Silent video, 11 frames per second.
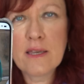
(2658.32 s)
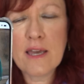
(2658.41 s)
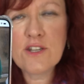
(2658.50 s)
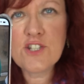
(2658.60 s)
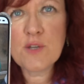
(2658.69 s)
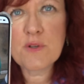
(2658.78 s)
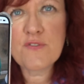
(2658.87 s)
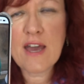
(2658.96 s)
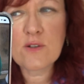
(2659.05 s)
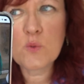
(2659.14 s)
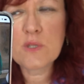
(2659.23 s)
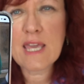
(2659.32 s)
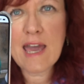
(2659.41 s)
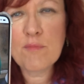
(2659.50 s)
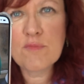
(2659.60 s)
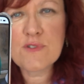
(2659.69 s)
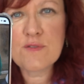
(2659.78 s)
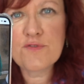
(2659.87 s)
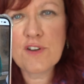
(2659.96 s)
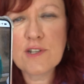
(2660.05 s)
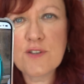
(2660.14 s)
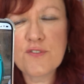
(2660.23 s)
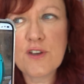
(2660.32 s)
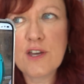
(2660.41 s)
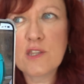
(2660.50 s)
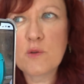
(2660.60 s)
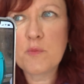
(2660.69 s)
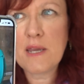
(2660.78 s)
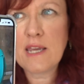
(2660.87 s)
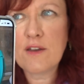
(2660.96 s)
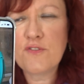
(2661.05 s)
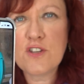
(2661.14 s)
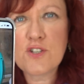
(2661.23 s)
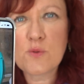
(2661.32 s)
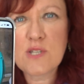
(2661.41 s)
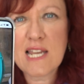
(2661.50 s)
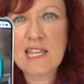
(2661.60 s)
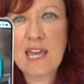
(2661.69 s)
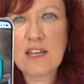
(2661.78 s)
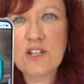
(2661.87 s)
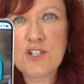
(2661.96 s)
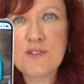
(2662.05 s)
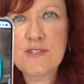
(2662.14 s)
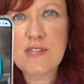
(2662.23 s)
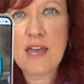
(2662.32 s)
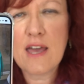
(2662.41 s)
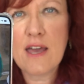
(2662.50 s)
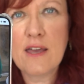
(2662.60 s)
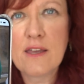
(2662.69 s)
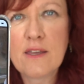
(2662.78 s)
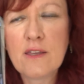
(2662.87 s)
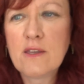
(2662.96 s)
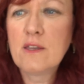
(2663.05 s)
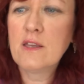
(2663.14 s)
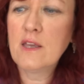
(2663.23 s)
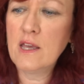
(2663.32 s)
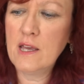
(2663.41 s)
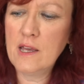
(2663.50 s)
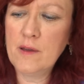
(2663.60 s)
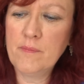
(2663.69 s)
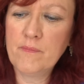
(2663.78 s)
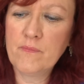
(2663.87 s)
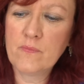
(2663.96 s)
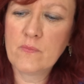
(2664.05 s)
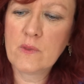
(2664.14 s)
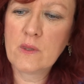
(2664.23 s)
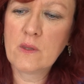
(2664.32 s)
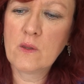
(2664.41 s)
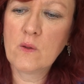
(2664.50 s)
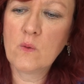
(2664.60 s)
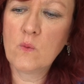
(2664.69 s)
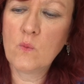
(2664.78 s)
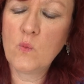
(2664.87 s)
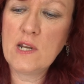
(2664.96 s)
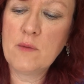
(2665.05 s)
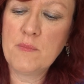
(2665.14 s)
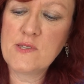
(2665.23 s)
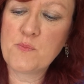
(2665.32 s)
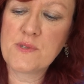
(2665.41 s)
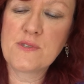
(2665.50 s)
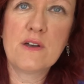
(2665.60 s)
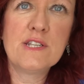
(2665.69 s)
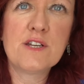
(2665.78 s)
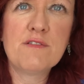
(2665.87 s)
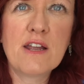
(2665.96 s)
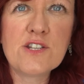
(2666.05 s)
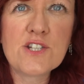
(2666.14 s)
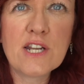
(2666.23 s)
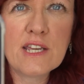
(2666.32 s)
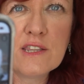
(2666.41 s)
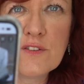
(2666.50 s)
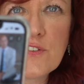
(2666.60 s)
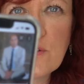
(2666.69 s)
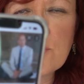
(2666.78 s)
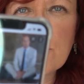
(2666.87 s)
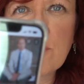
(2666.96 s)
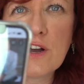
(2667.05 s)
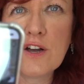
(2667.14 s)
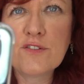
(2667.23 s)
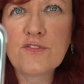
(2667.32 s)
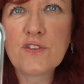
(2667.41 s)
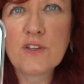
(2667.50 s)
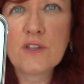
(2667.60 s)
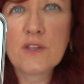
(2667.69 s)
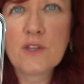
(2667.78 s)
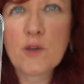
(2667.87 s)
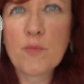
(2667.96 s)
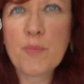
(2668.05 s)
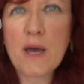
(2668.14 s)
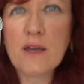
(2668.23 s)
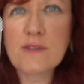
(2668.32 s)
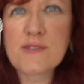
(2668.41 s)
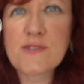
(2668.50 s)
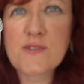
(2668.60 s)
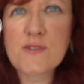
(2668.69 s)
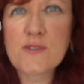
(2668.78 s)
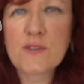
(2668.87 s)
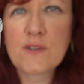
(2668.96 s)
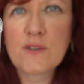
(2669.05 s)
And she would have had all the cameras in front of her. There would be official delegations there. William is beside her, actually, in the photograph. But